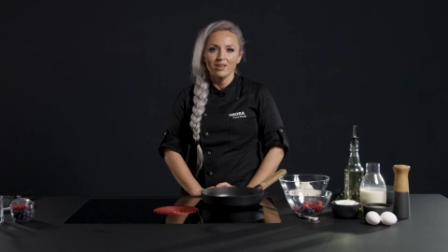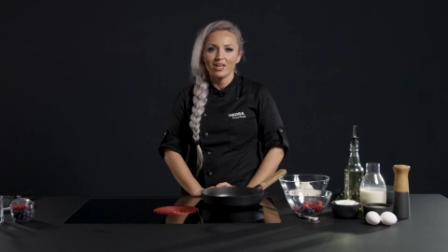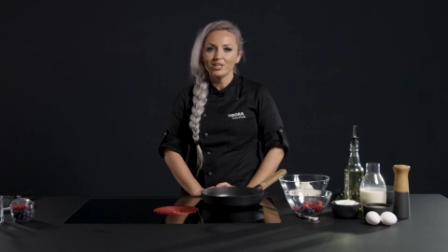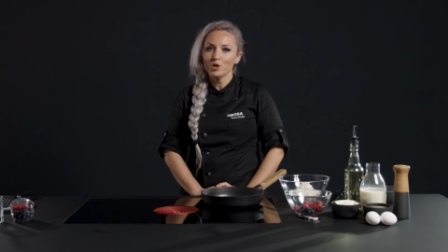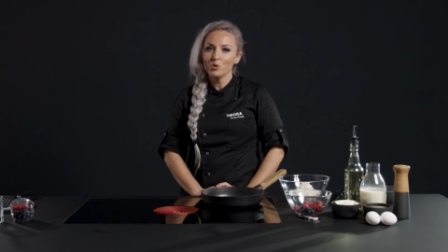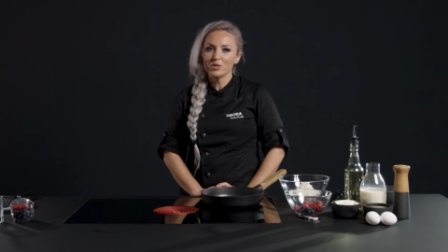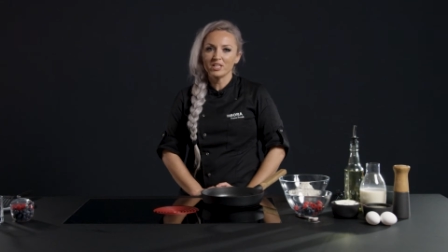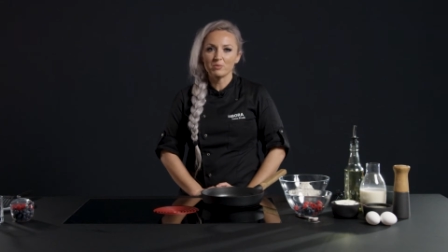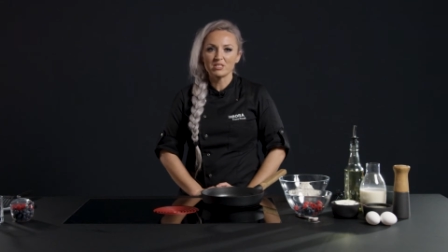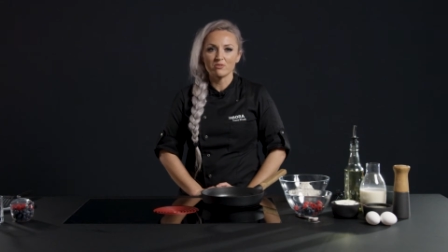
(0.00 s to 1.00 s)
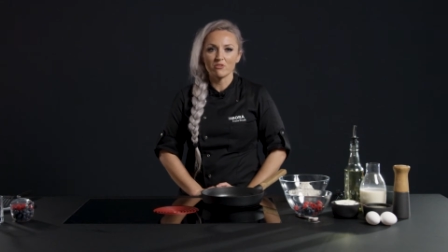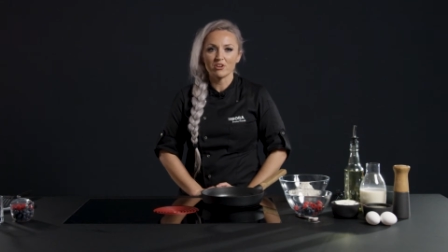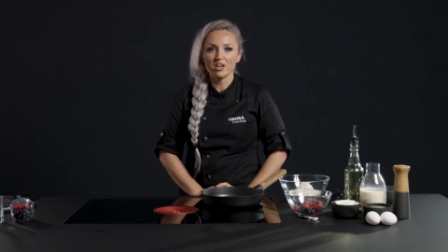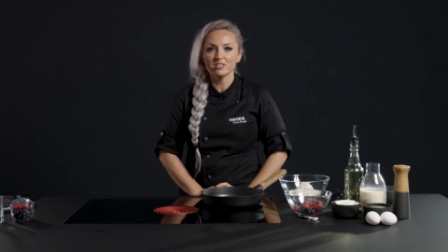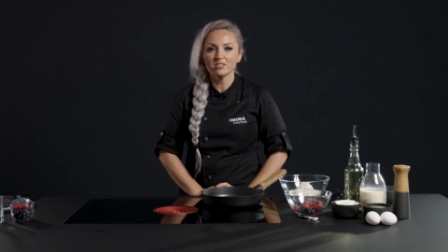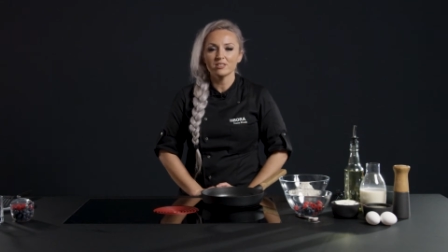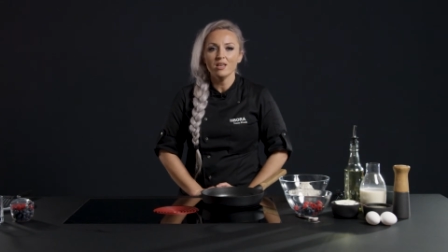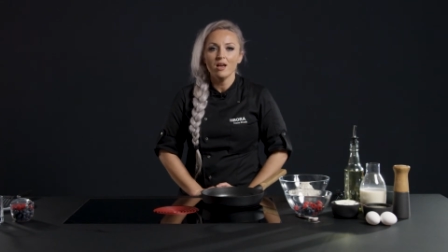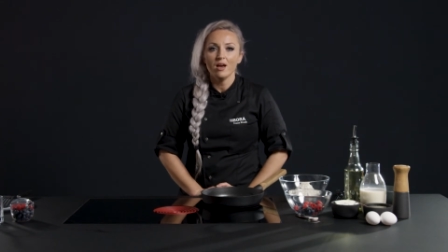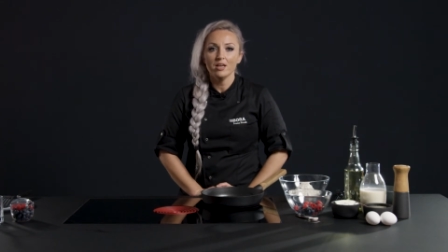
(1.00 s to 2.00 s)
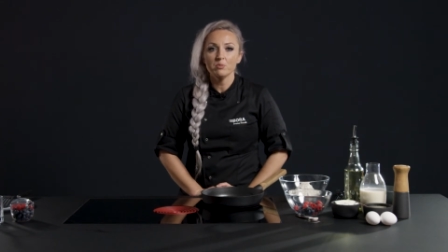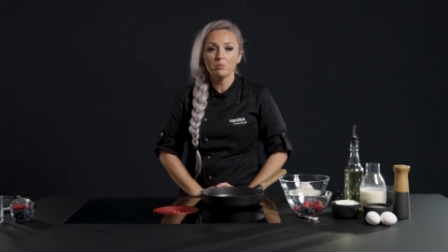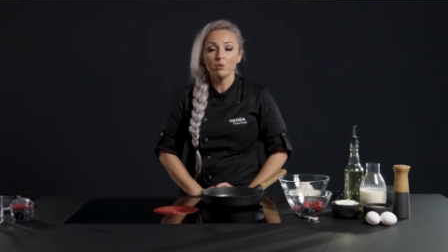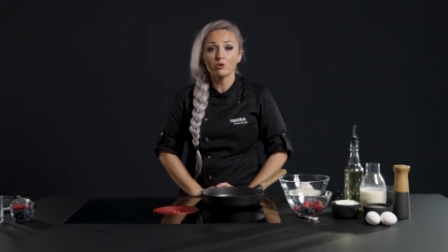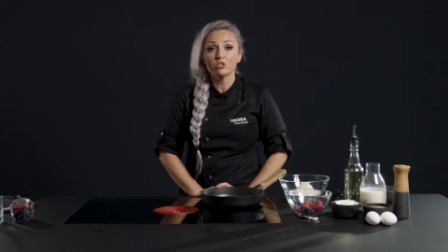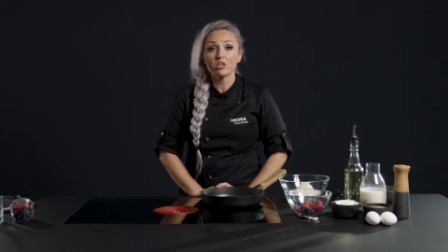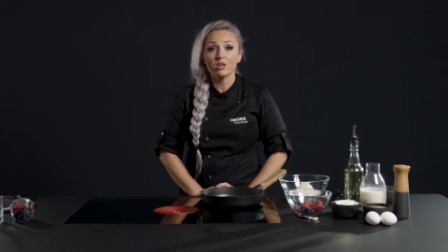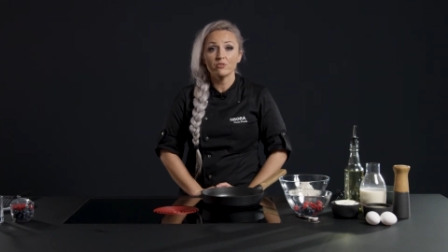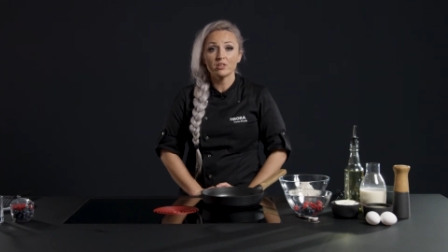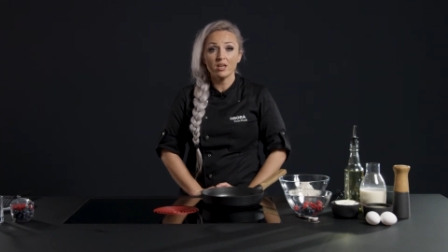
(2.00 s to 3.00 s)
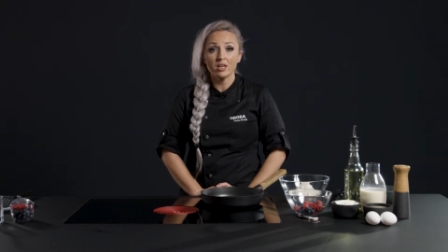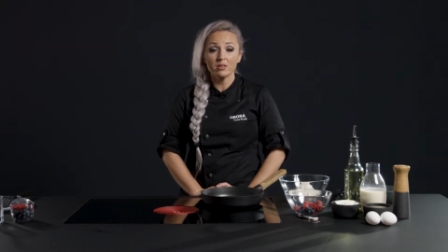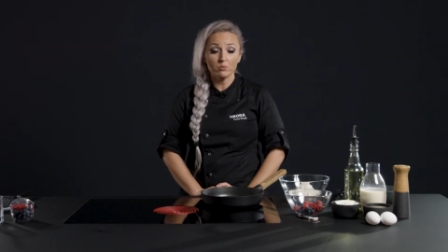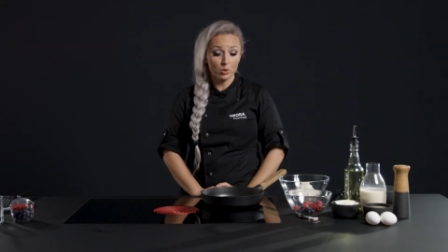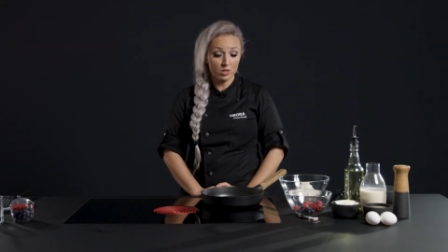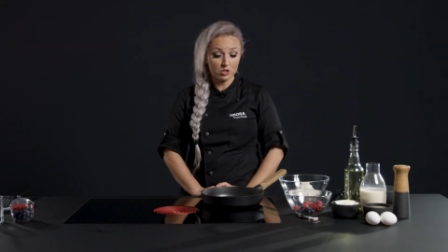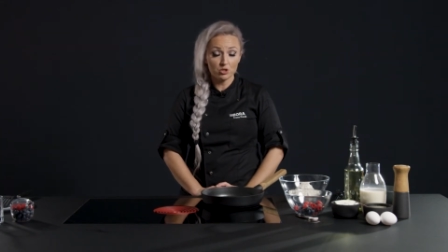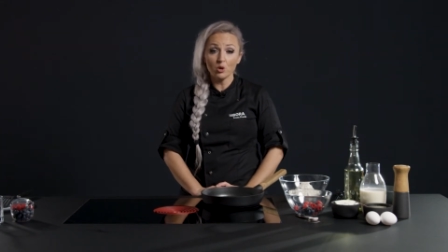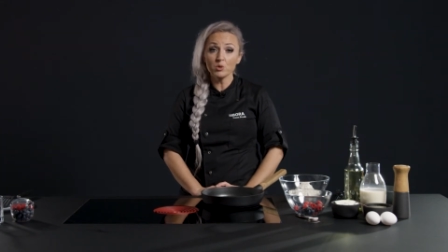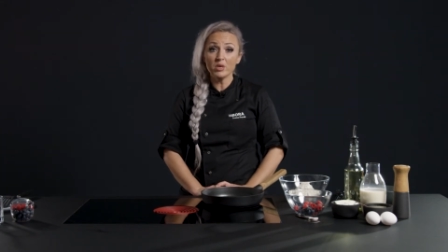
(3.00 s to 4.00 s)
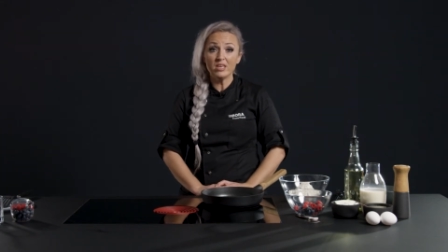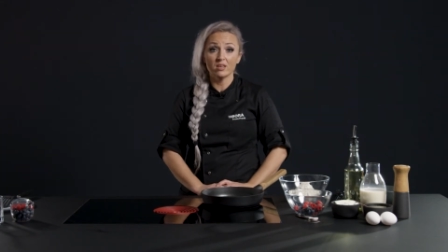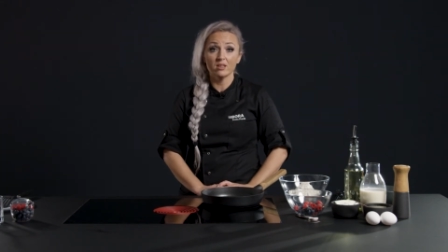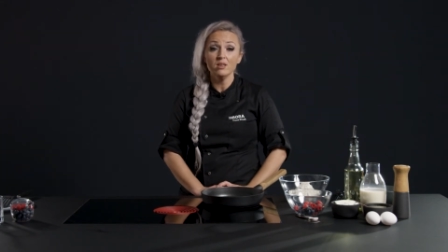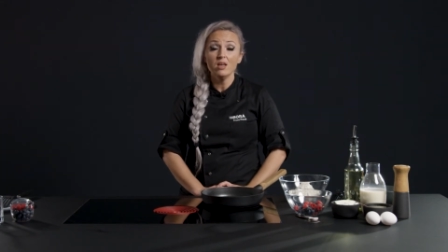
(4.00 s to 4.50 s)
Hello, my name is Iva Frank. I am a BORA chef and I will show you here